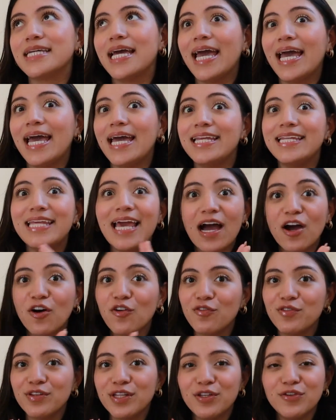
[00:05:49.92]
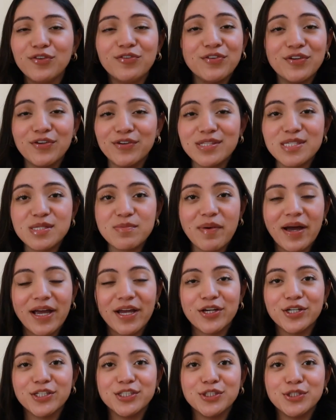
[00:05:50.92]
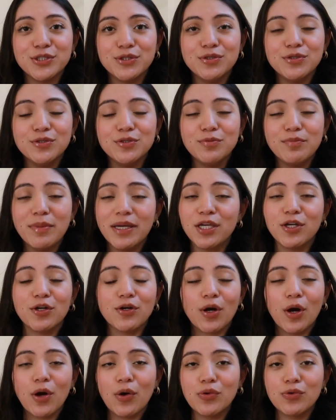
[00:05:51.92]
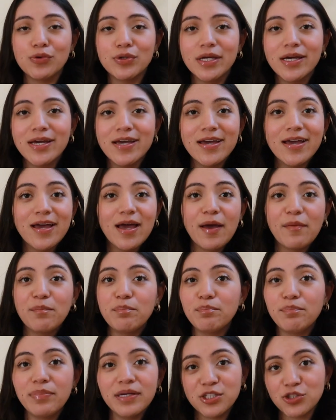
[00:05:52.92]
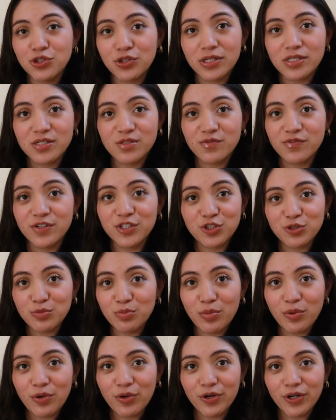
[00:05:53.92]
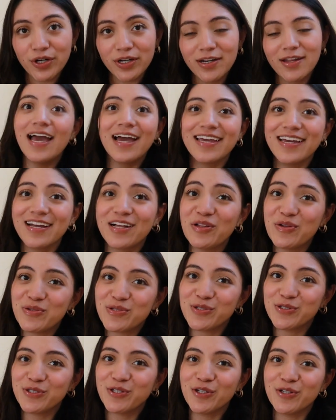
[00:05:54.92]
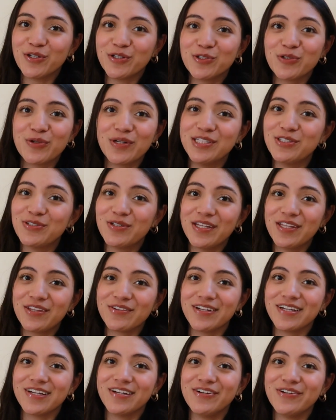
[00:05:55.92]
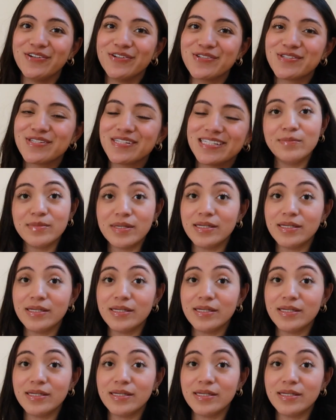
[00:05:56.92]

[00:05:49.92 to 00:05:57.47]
And yeah, hopefully you feel inspired to make your own Pinterest vision board. Yeah, get closer to your 2023 goals.